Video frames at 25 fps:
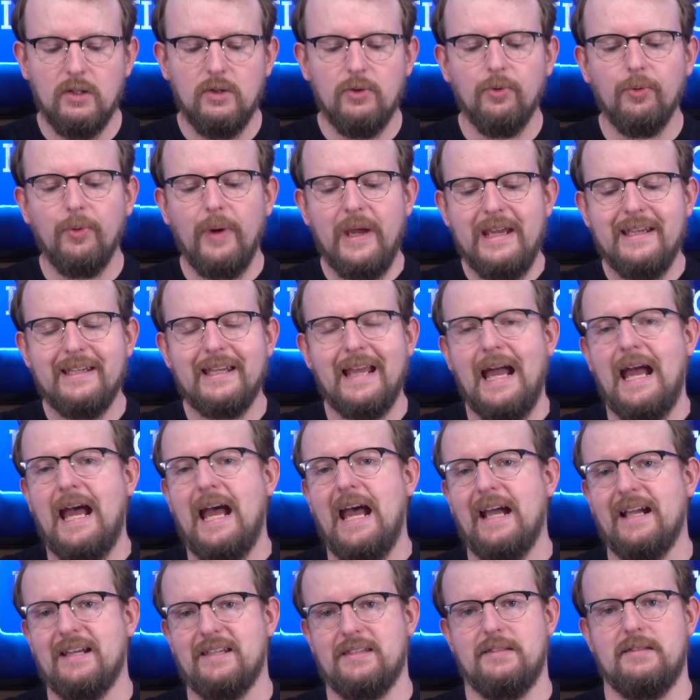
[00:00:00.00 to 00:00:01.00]
a Great
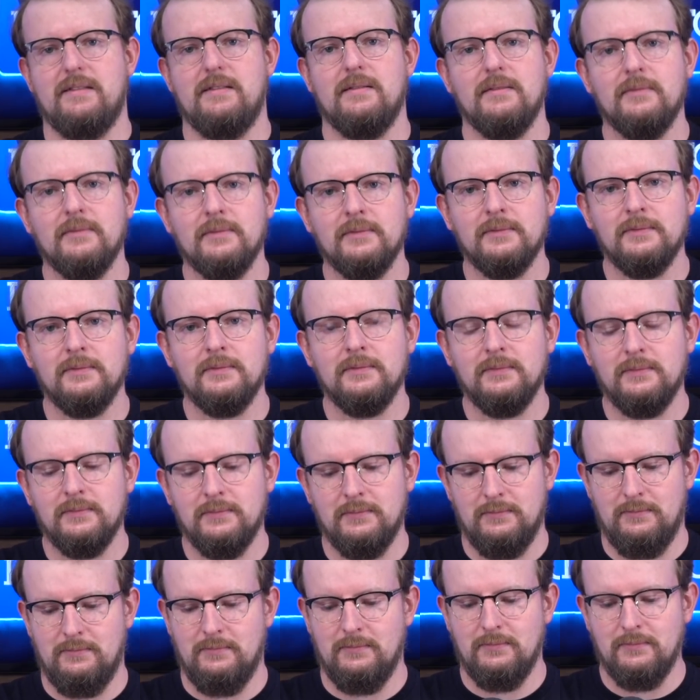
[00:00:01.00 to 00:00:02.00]
Axe.
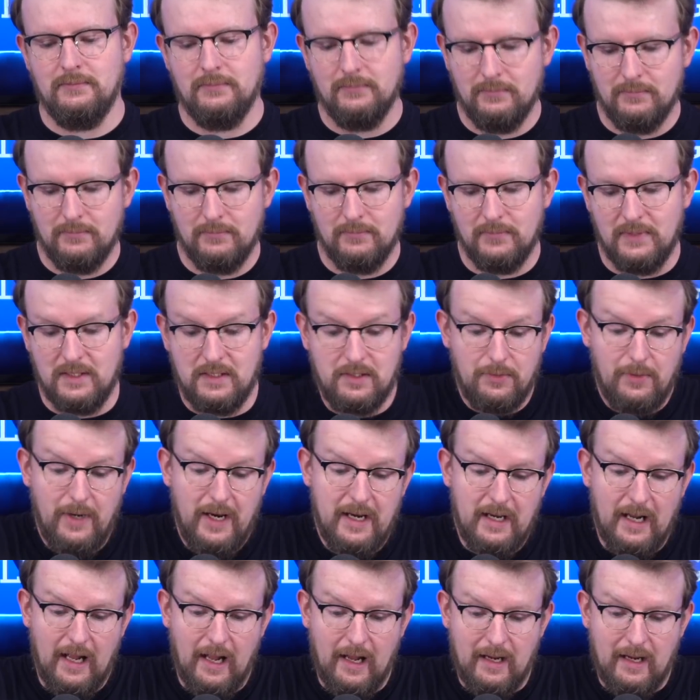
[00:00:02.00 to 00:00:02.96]
It's a Great